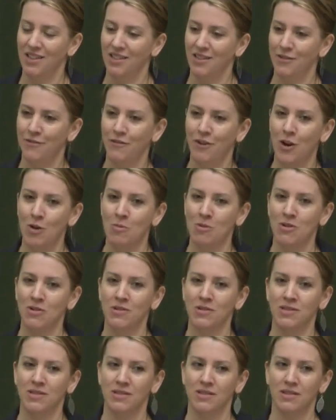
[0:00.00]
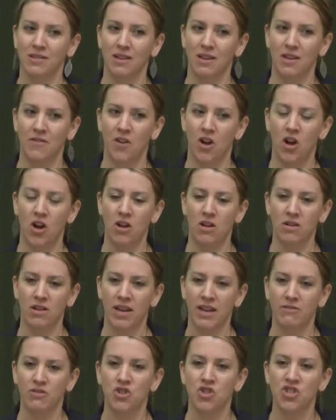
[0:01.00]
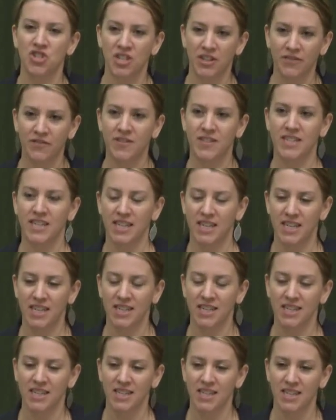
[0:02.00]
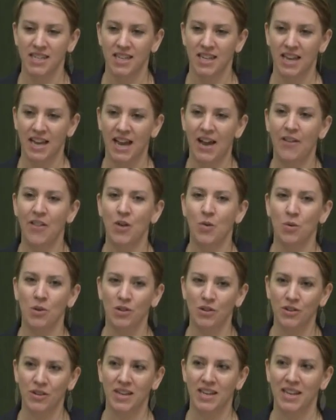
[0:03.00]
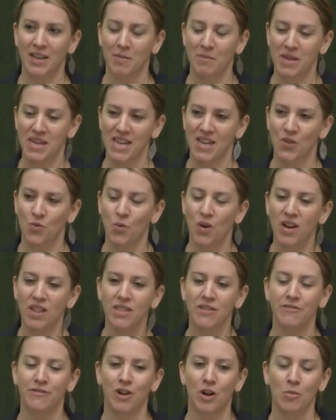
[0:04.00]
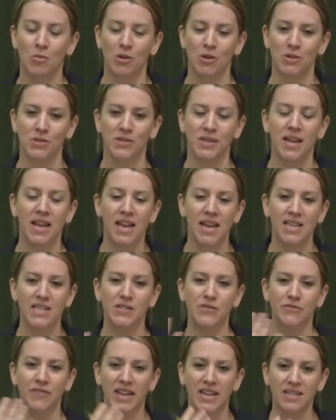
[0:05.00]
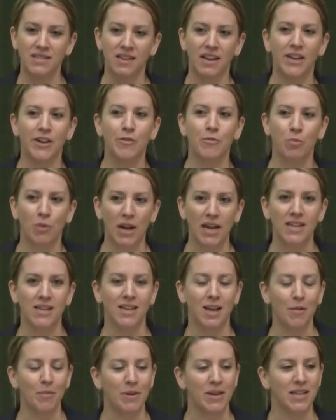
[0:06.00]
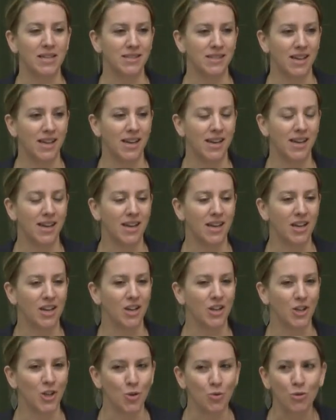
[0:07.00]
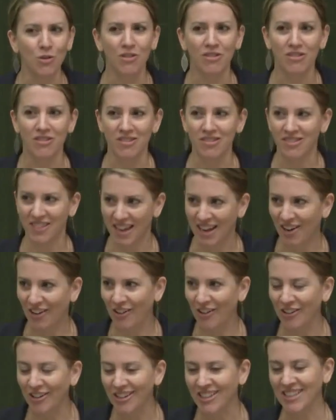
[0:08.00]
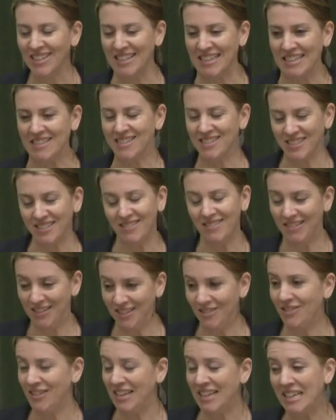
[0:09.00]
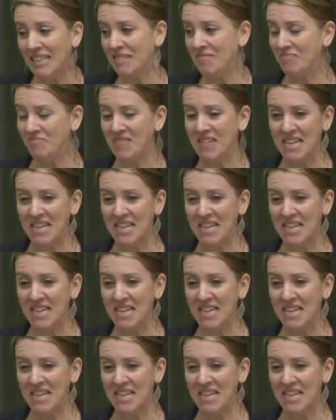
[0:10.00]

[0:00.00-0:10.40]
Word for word: the farmers kind of all kind of shifted how they were looking at me. And one of the farmers, his face kind of brightened up and he said, you were there? And I said, you know, yeah,